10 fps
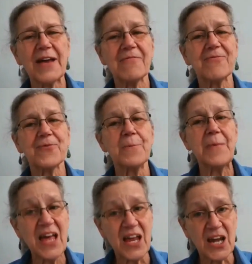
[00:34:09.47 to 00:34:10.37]
like for
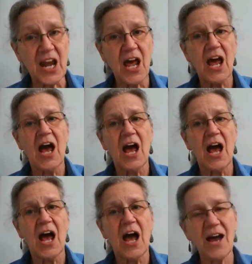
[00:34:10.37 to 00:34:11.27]
men,
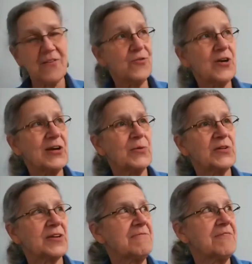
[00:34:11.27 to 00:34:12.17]
I
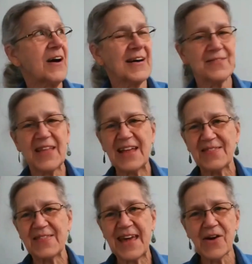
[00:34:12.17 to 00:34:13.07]
frequently find
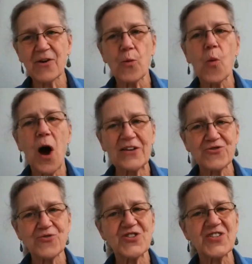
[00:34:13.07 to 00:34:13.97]
that they are
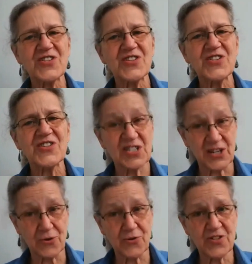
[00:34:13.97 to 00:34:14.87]
watchers and
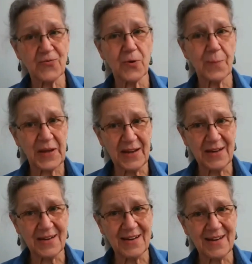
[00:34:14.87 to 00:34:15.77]
sitters for a
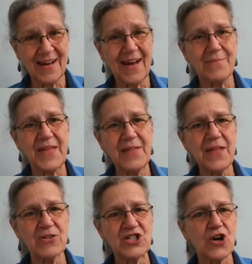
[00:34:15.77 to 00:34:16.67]
bit, and then
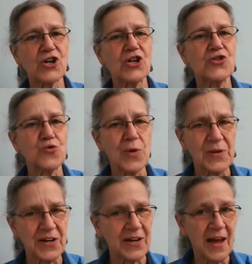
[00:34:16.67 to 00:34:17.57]
they'll start
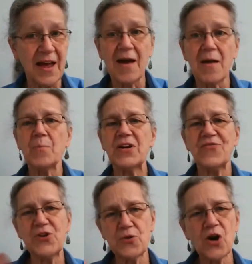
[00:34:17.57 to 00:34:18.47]
contributing. But
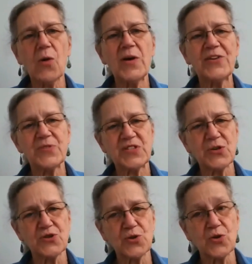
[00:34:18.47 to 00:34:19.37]
if you go into a
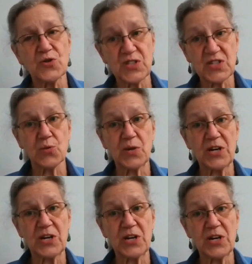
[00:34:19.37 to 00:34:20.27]
social
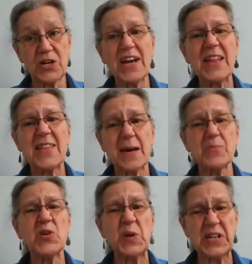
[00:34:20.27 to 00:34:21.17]
situation wanting
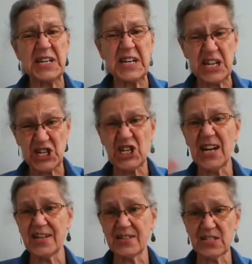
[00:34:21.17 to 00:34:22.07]
them to
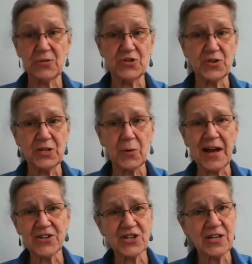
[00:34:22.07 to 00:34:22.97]
initiate social
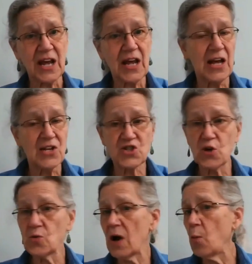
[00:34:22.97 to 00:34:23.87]
interaction,
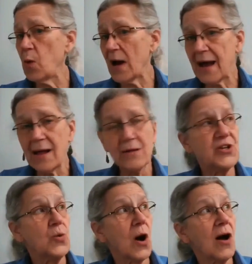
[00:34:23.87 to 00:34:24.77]
so what I'll
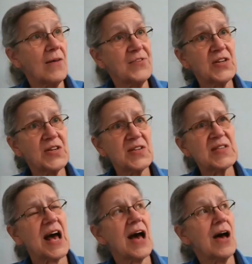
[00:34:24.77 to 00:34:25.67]
do often
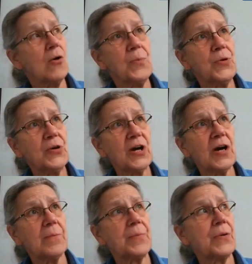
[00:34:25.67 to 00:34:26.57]
is I'll put
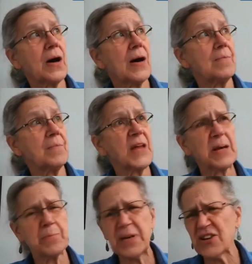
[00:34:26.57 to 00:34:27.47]
up
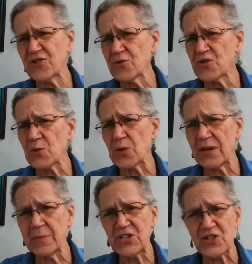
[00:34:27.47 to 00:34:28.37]
like pictures or
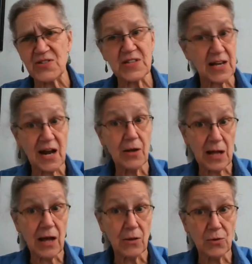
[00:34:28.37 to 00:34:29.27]
images, and
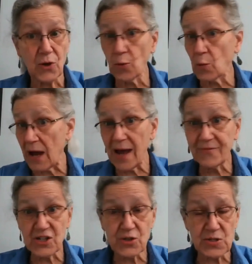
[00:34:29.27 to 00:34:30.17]
I'll look around. I
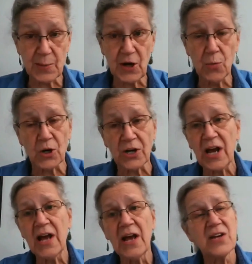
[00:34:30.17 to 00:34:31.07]
have to do some homework.
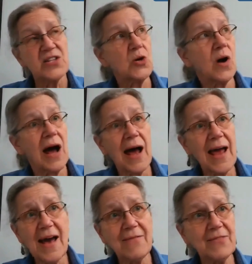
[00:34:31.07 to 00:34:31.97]
So
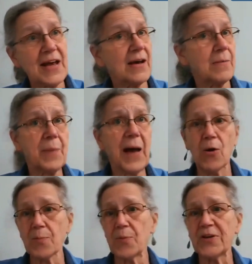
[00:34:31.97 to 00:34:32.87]
I have like a
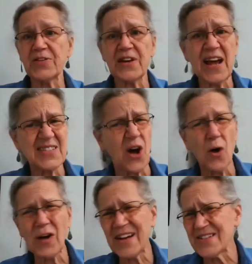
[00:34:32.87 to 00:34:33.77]
PowerPoint that has
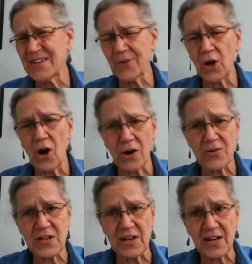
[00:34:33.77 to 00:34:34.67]
all kinds of different
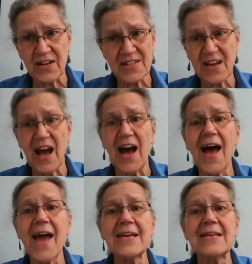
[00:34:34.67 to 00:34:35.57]
cars on it. I say,
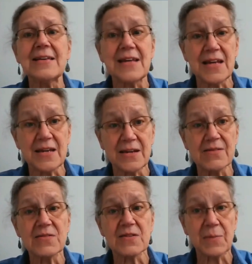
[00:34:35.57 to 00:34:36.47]
I
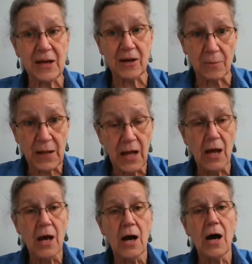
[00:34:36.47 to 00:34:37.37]
need some help.
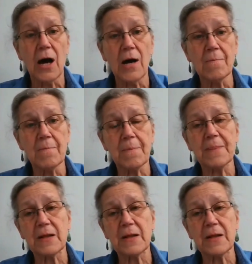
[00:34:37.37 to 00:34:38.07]
Um,